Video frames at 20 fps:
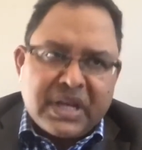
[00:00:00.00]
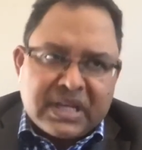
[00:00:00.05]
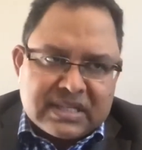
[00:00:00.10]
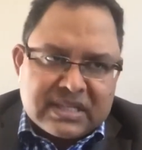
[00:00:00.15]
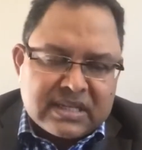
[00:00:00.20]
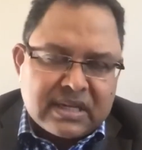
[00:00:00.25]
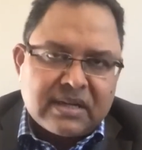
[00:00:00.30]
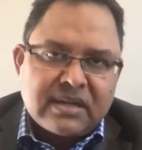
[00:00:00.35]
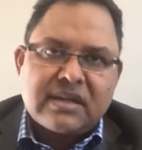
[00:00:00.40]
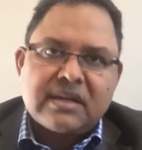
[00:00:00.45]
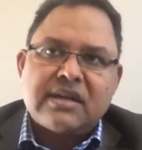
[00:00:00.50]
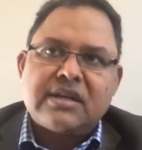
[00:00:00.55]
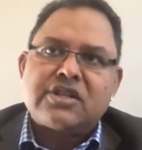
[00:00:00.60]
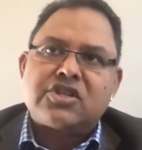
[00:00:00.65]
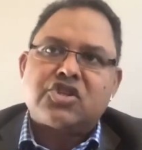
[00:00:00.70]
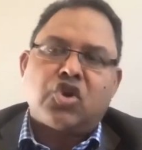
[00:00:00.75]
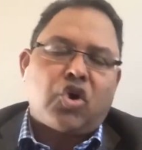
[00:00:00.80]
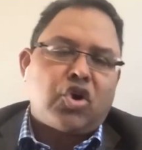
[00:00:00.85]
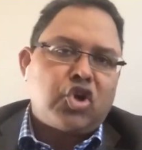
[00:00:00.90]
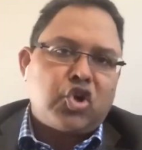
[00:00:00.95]
big
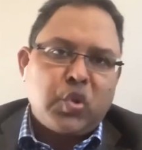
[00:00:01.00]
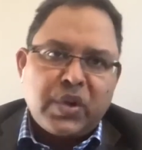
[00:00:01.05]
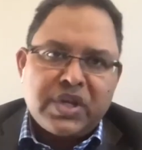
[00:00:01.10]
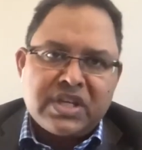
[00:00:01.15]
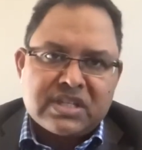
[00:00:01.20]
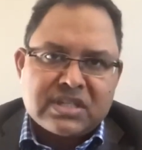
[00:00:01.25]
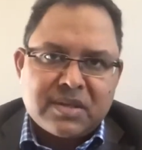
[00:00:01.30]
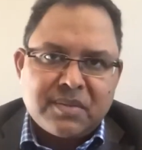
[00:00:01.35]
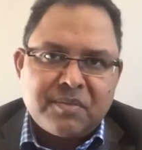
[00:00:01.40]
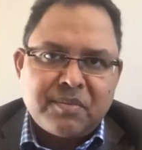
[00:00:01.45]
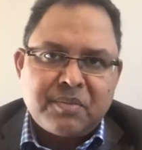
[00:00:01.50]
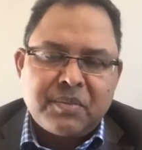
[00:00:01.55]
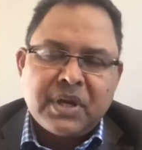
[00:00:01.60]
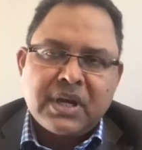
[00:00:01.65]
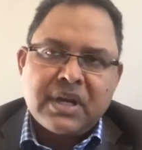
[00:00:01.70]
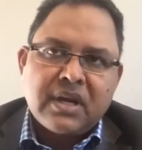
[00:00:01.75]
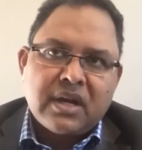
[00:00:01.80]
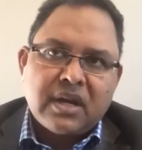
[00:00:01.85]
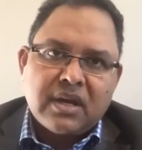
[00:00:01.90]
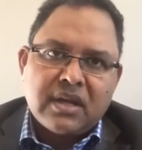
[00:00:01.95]
centers or doing
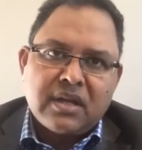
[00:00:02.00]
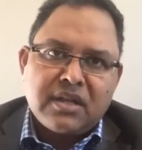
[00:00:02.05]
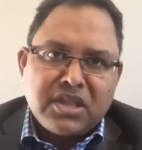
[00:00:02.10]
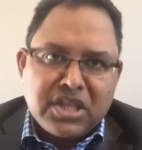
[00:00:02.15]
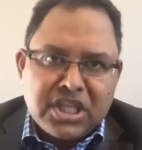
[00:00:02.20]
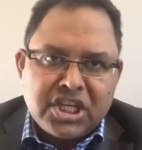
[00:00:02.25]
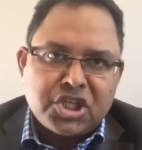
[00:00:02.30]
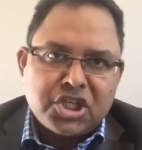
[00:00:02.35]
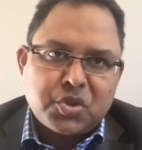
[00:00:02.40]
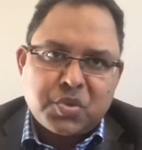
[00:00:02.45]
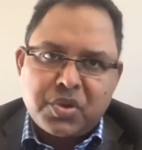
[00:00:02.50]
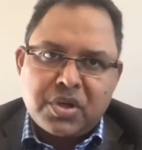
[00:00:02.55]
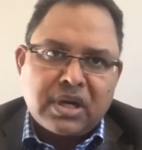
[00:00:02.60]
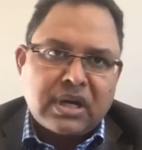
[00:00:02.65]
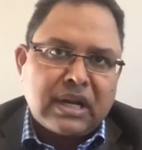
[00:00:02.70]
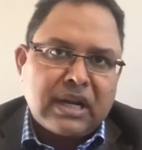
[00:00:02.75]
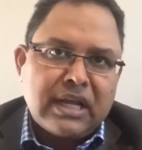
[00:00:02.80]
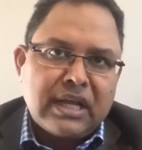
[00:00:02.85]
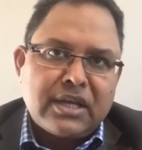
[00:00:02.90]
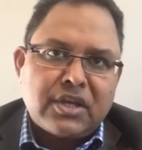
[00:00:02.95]
some uh, niche
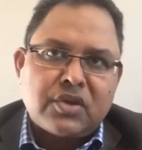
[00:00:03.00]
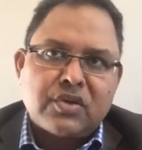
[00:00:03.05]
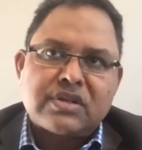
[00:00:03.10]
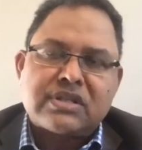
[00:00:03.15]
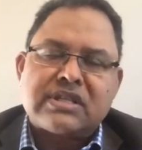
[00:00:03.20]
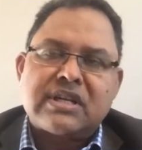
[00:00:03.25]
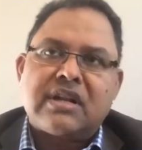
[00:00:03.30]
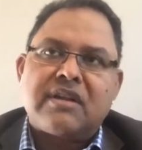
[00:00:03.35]
work like